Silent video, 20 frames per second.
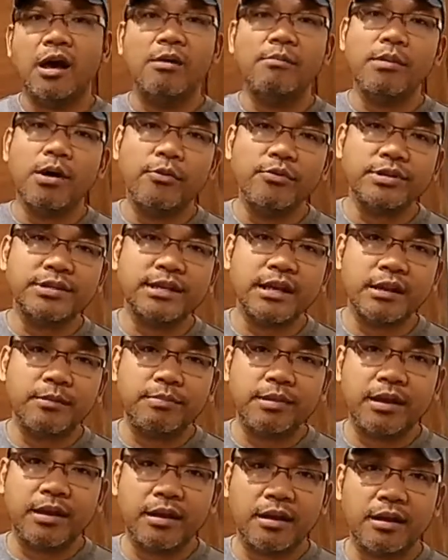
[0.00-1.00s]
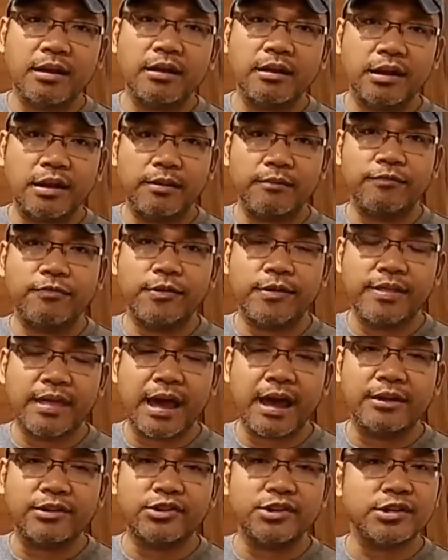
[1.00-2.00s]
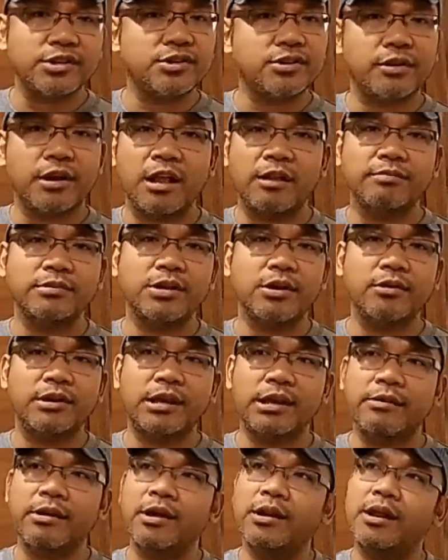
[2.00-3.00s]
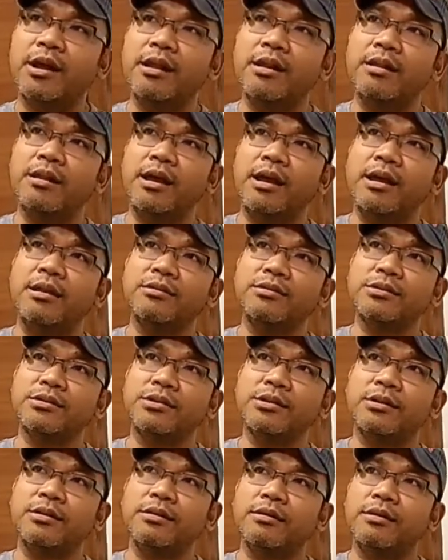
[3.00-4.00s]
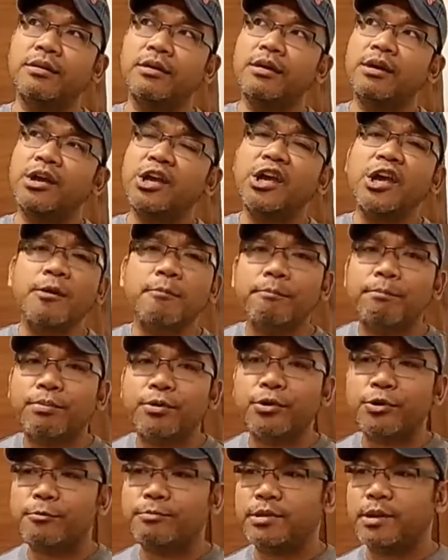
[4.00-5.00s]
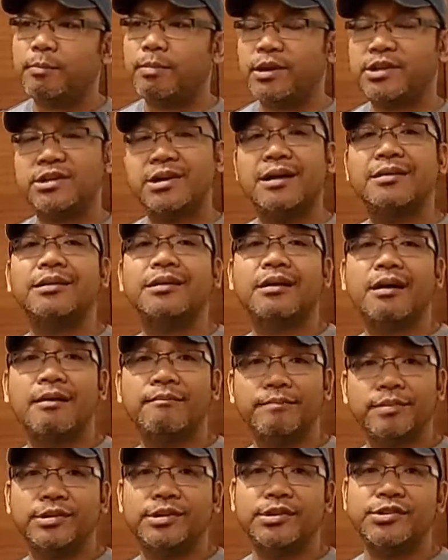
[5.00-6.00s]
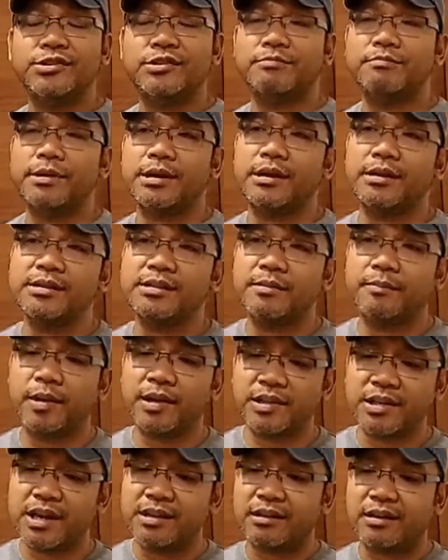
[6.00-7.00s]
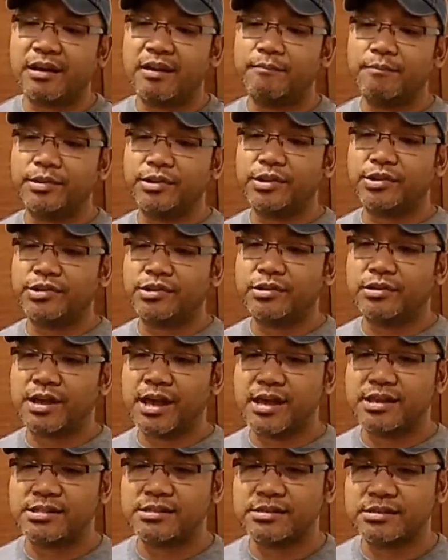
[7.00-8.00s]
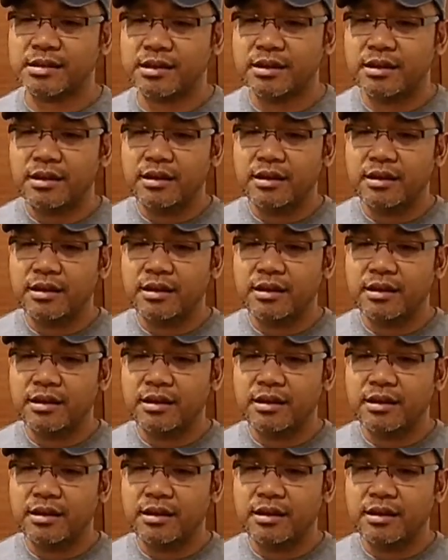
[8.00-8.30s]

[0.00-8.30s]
I'm always going to be here for that, just to help Tony out and to improve the bachata competition, because the bachata competition has